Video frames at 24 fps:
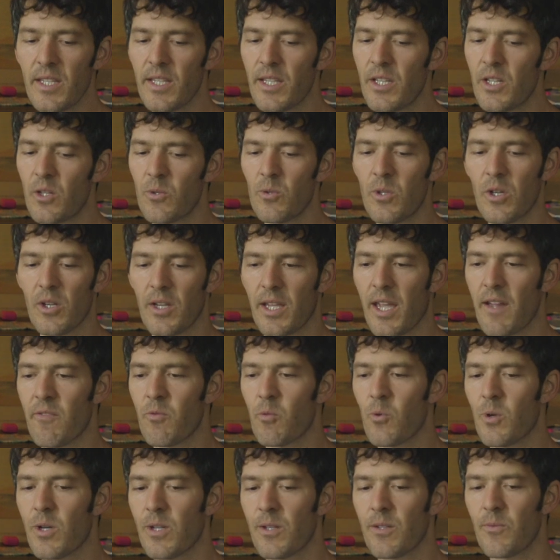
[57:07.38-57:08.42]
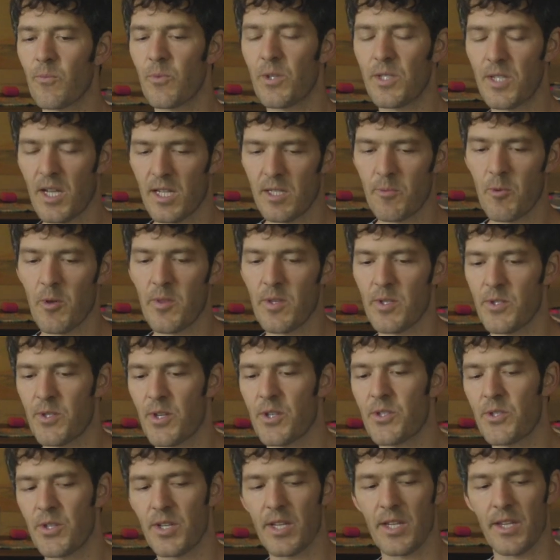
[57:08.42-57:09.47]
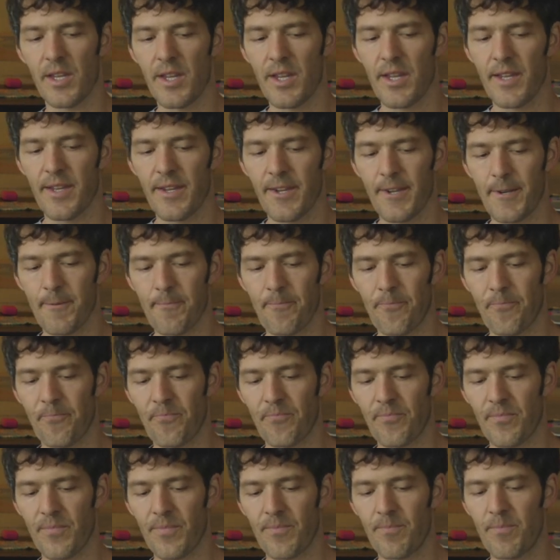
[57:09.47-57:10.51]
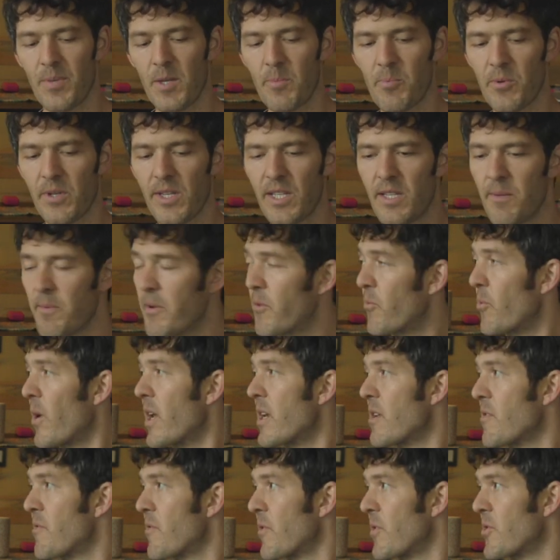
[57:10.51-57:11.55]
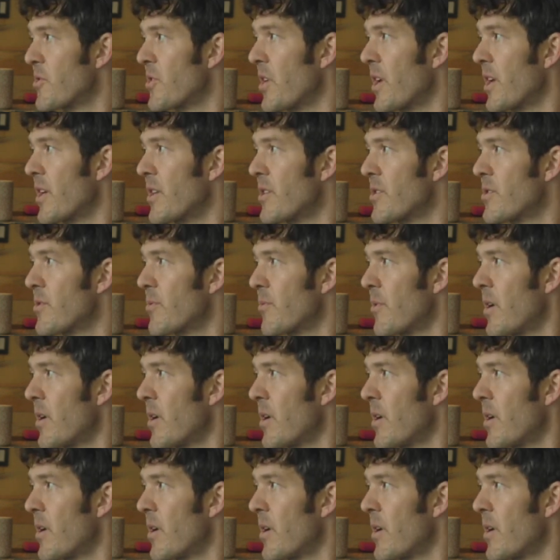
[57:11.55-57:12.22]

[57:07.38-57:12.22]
look, everyone, we talked about this yesterday, people need to be ready for change,